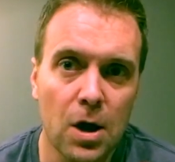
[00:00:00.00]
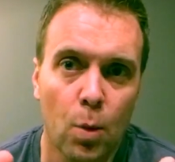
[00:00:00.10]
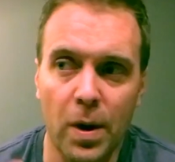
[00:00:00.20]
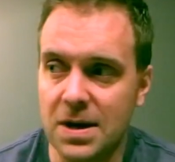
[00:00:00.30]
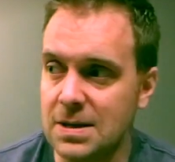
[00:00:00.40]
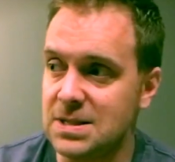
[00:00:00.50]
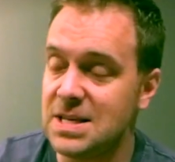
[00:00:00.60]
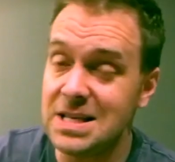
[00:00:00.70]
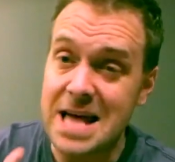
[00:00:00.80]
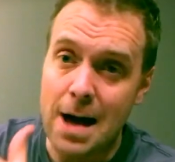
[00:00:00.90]
where you can
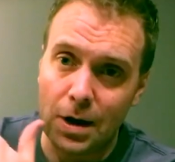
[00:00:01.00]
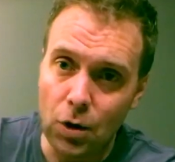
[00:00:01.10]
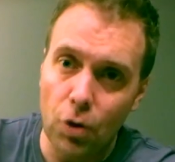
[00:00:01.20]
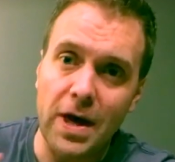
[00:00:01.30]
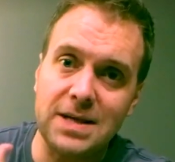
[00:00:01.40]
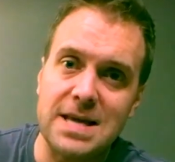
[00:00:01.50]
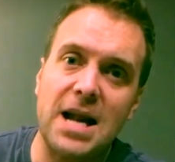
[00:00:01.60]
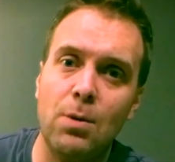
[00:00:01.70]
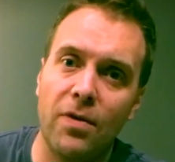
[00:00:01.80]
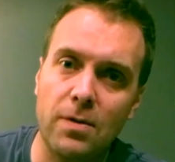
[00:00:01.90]
sit down and look at
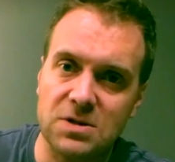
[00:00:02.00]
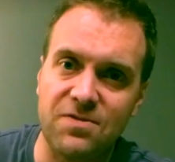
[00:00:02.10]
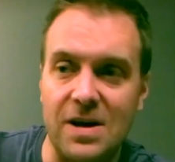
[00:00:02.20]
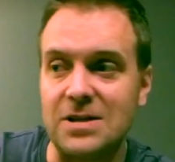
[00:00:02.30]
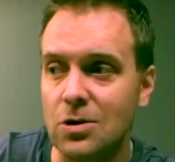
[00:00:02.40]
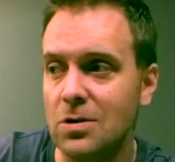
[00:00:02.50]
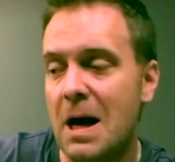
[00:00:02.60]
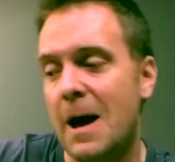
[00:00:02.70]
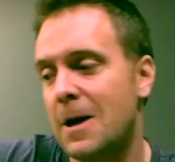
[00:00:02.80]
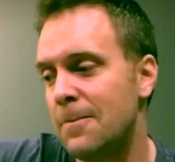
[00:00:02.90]
exactly what those fees look
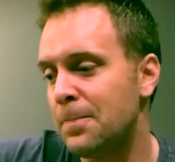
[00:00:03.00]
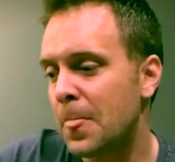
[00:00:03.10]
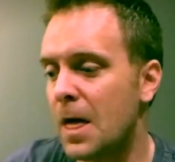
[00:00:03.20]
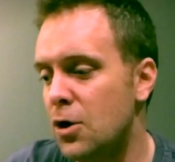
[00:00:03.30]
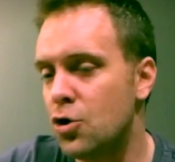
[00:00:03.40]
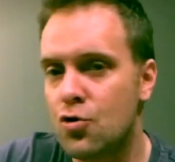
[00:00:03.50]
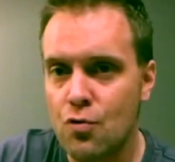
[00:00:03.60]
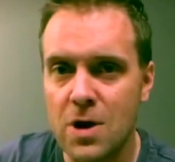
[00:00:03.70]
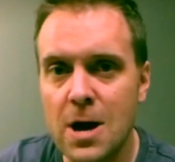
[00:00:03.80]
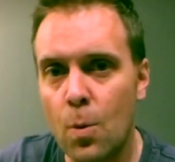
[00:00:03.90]
like and
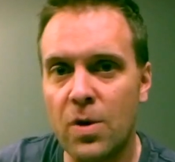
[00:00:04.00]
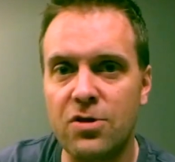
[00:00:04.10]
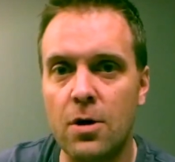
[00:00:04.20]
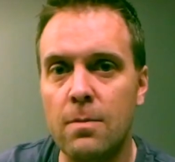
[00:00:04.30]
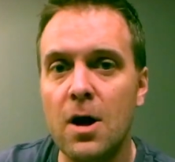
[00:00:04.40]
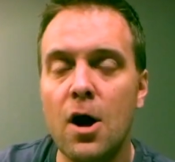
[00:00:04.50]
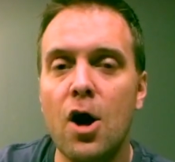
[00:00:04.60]
agree it with them,